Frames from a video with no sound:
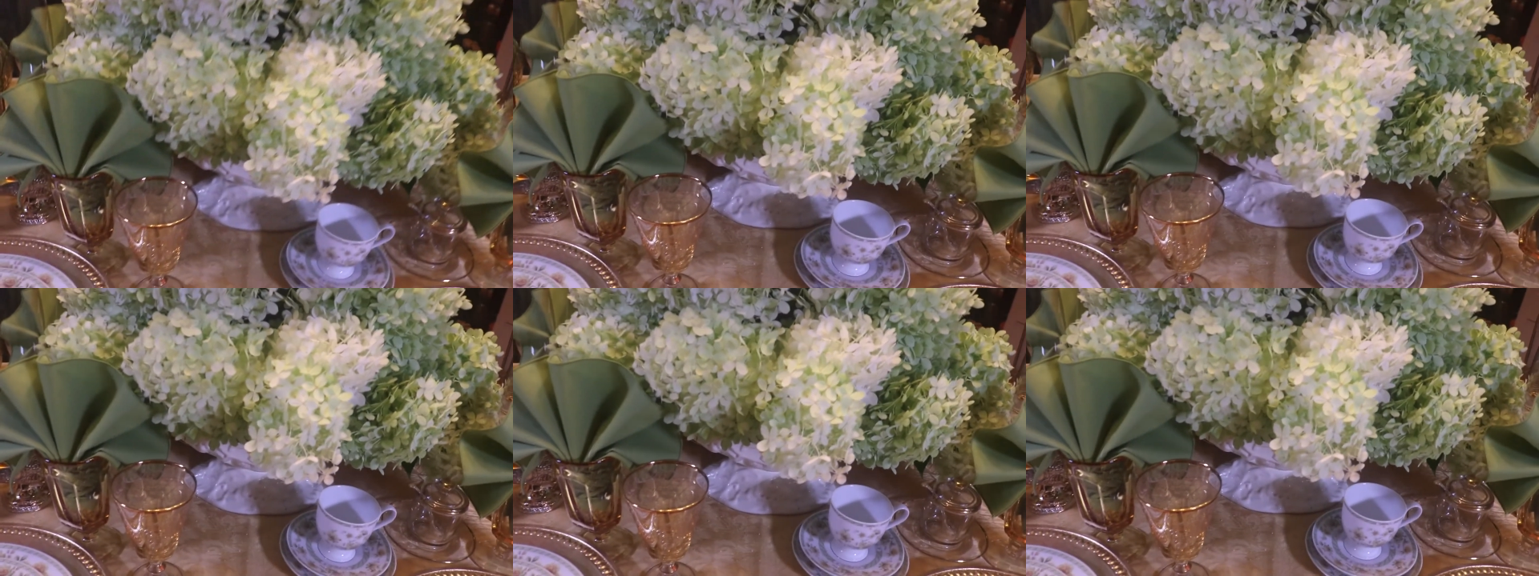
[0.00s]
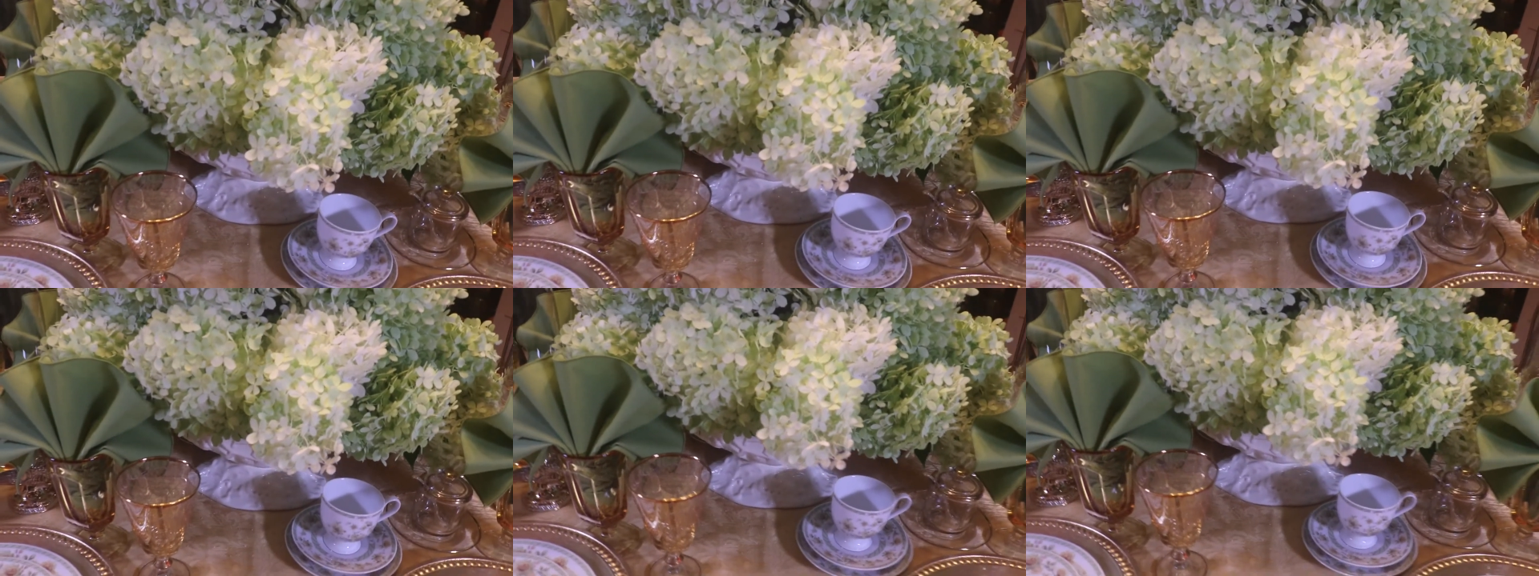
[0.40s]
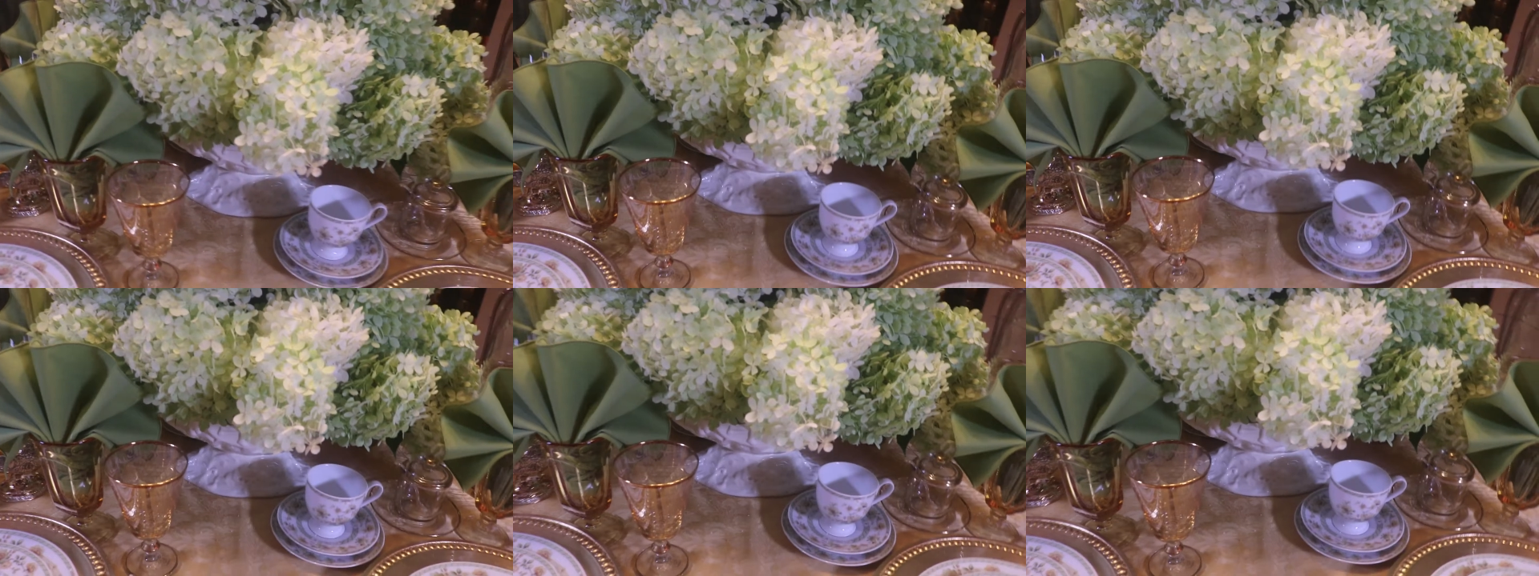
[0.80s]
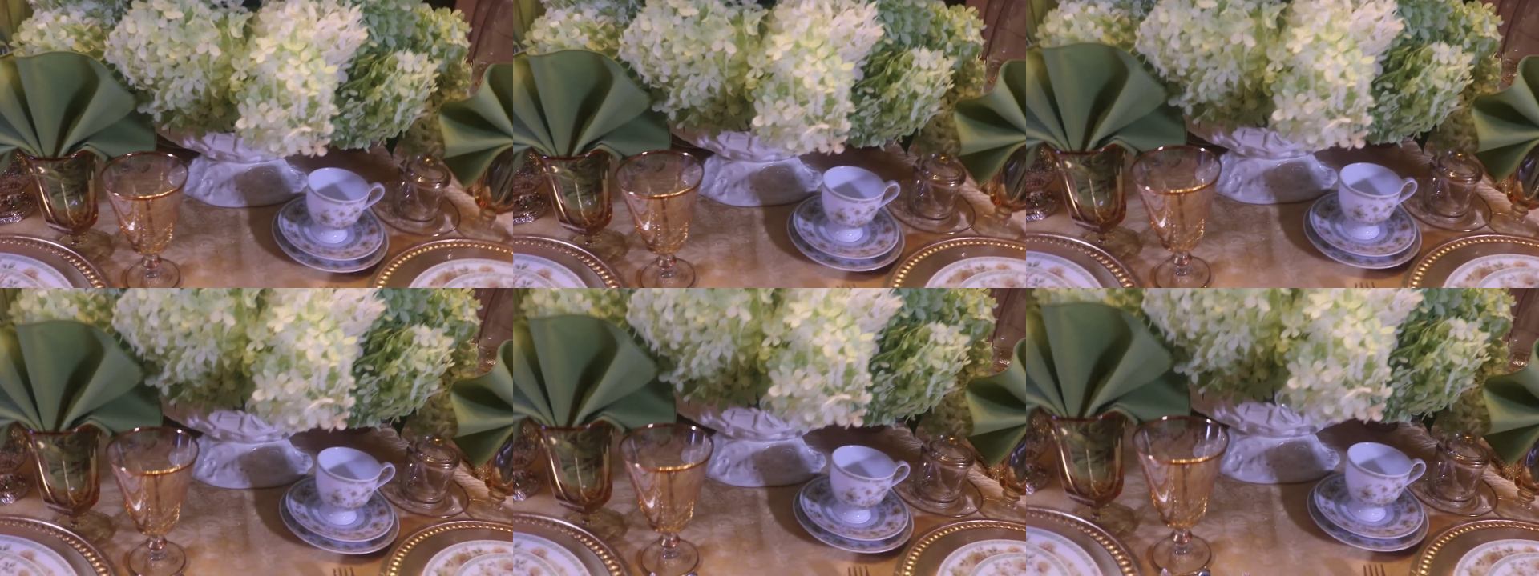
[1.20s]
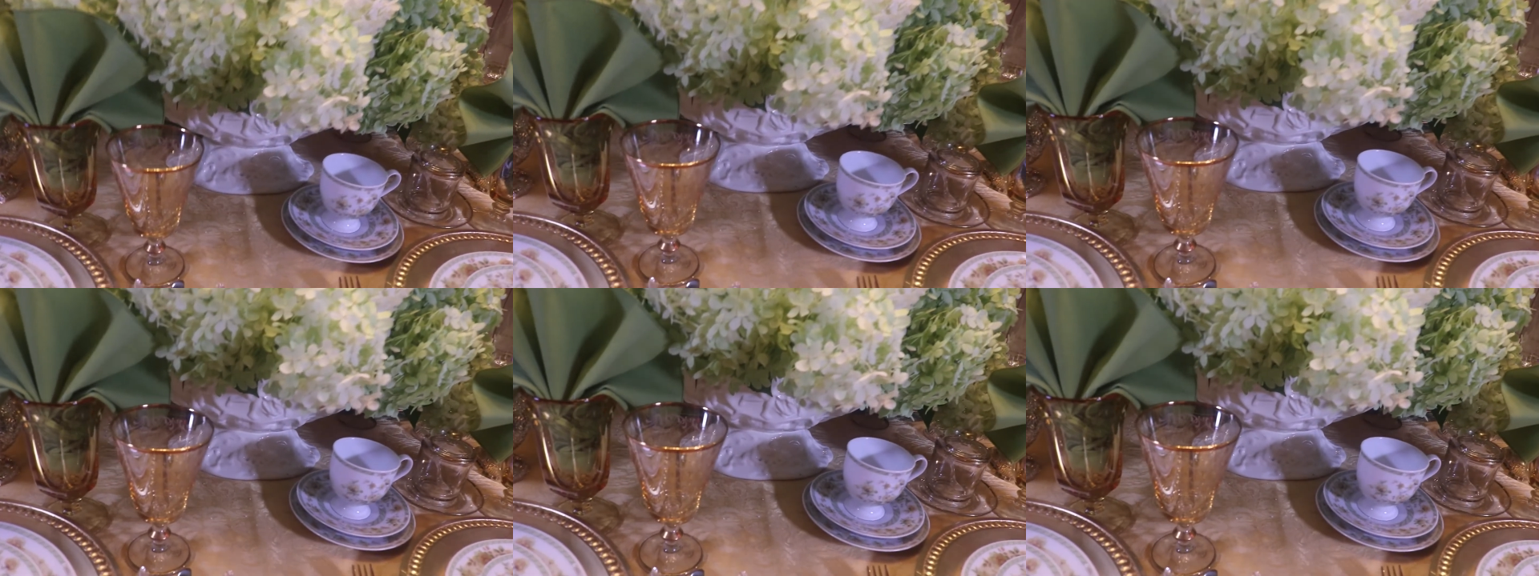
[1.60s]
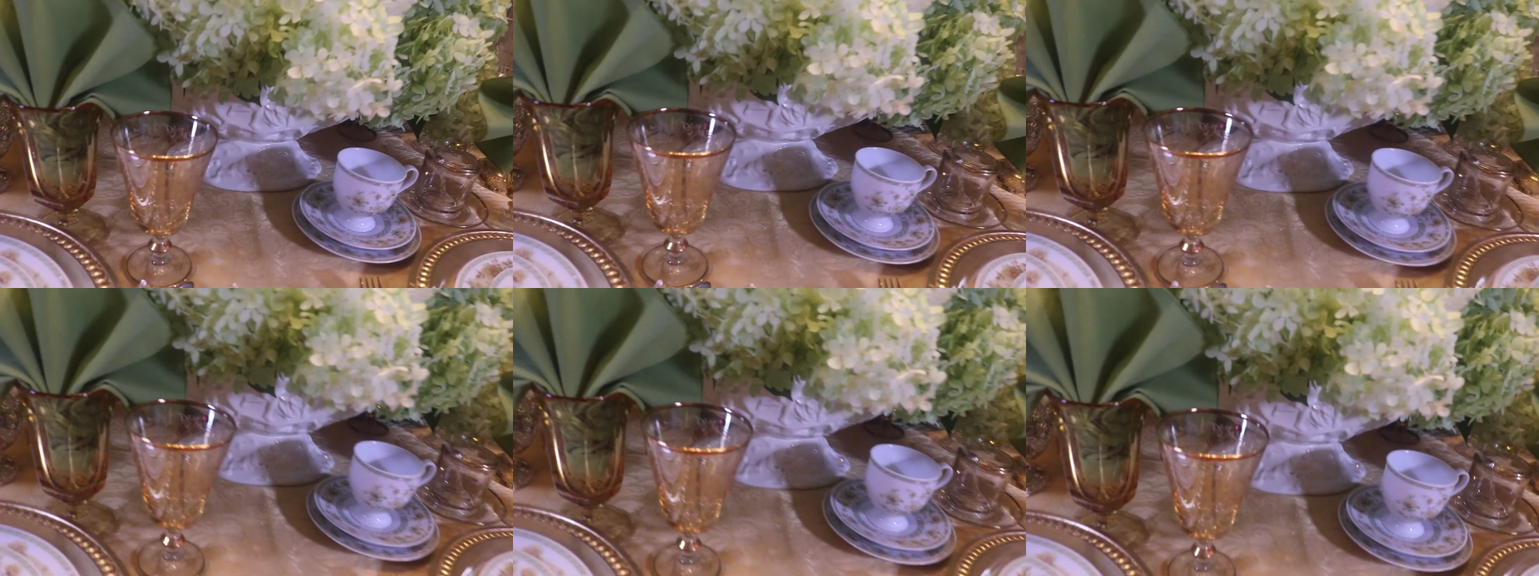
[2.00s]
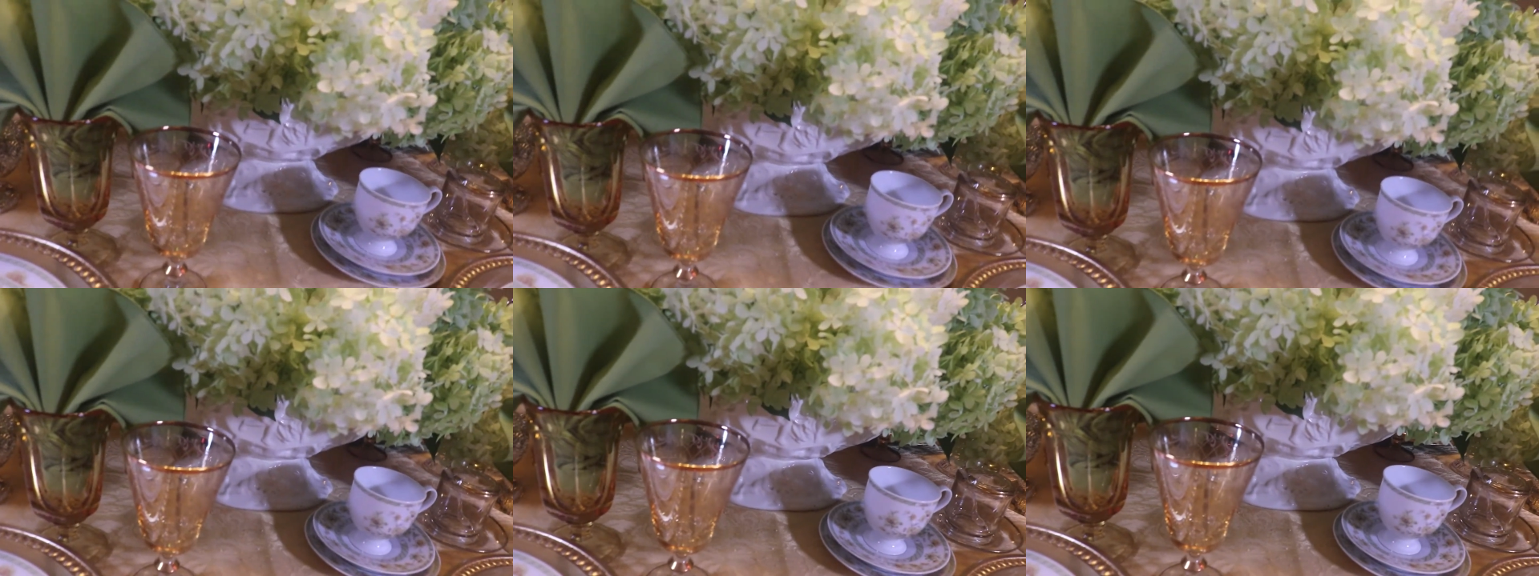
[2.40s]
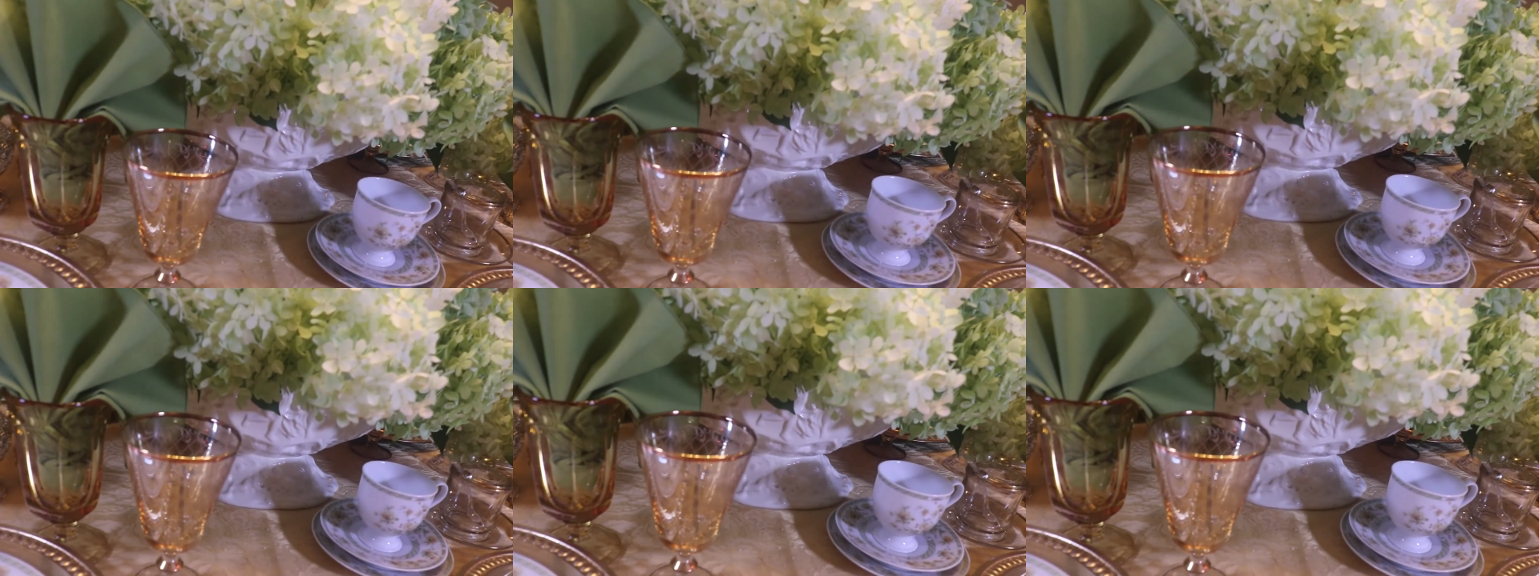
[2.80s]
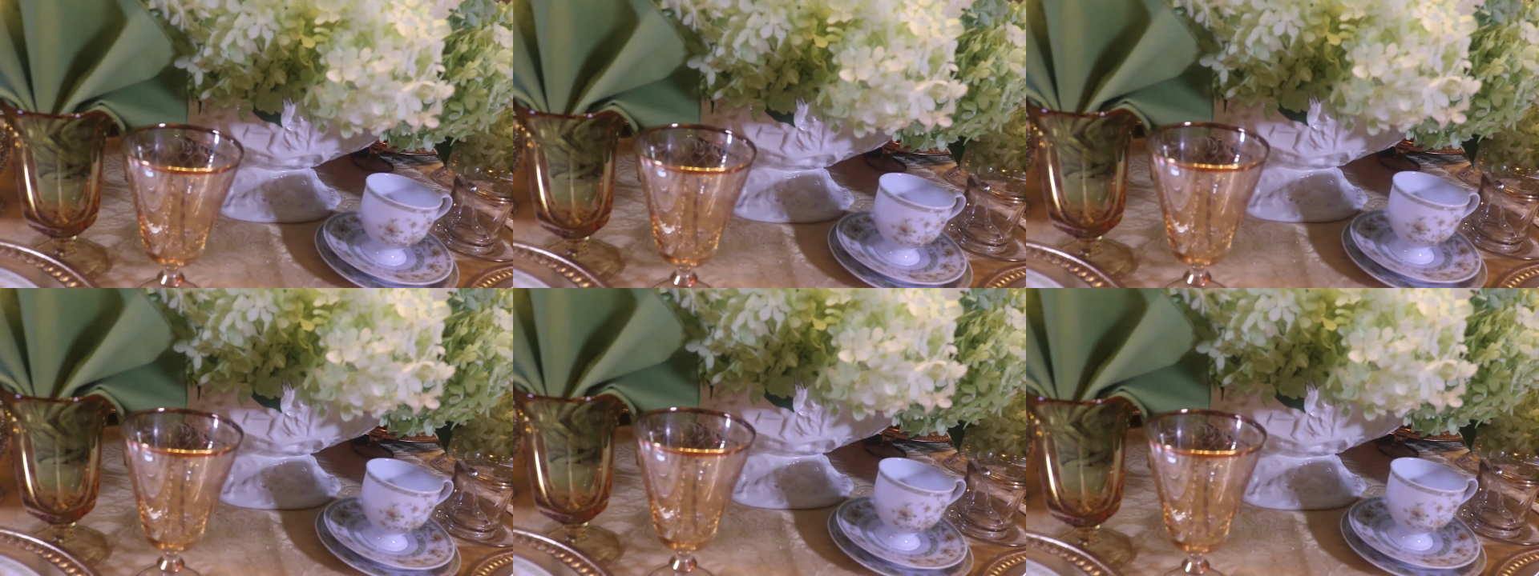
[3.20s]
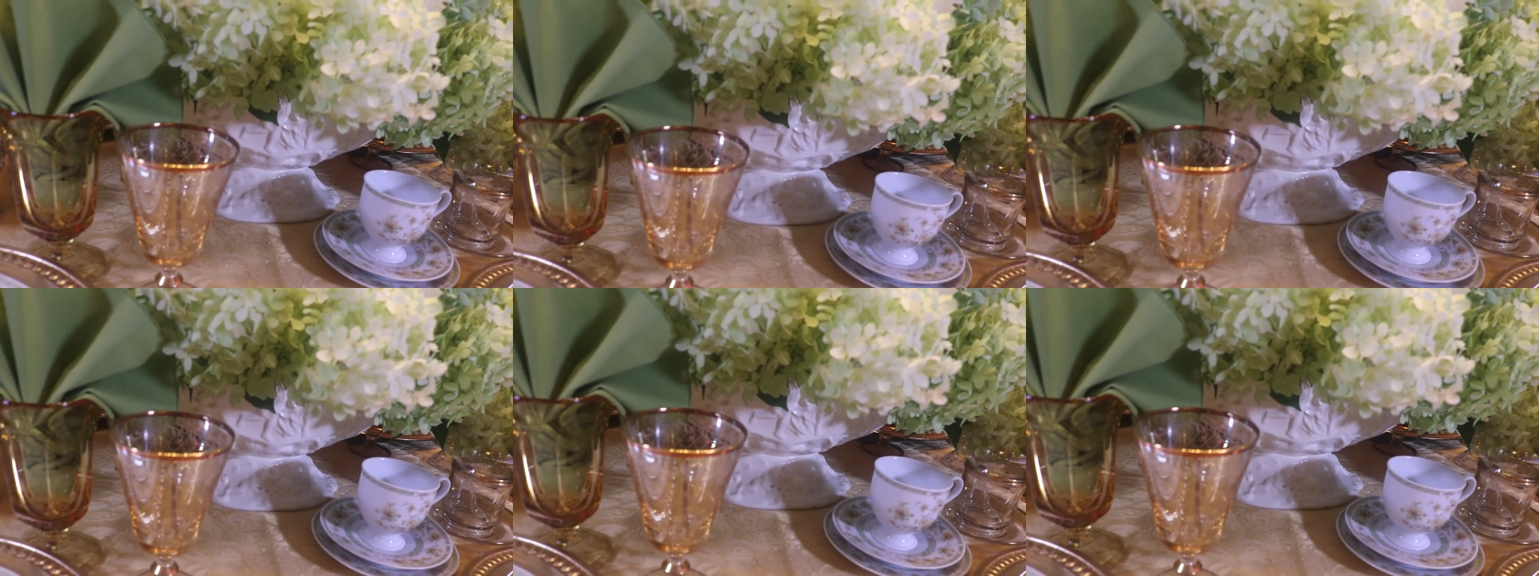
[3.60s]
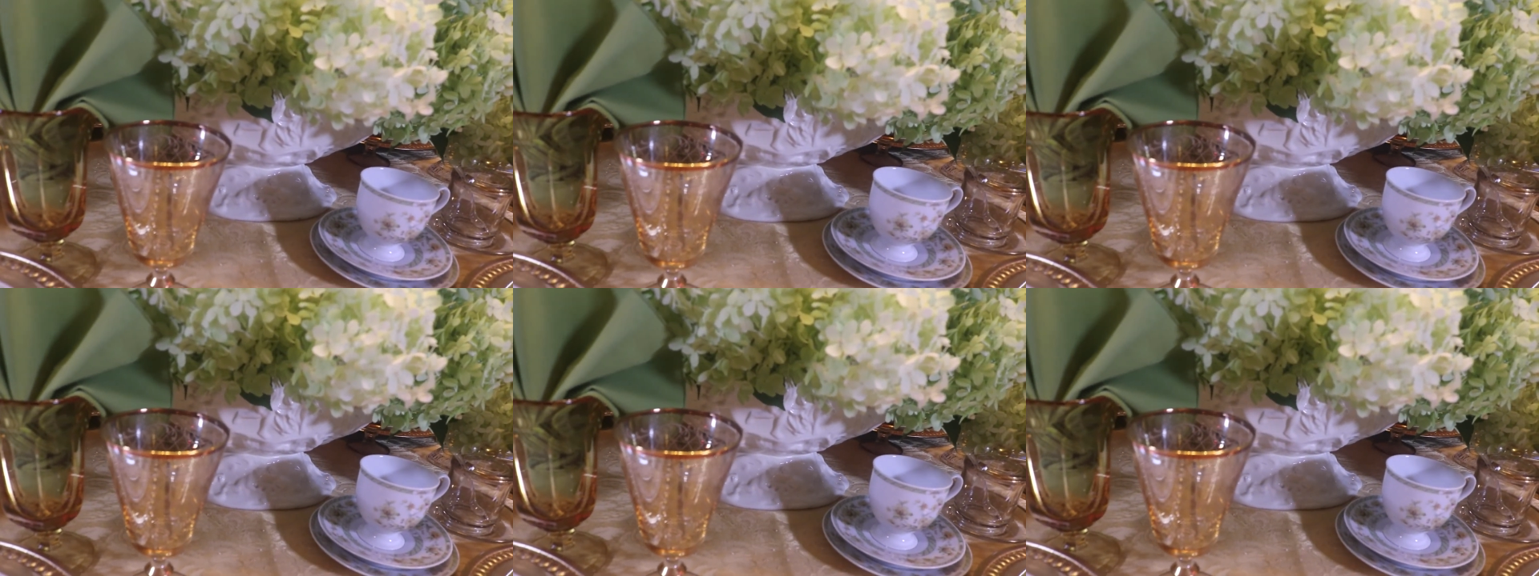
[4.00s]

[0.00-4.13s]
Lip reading: (no speaker visible)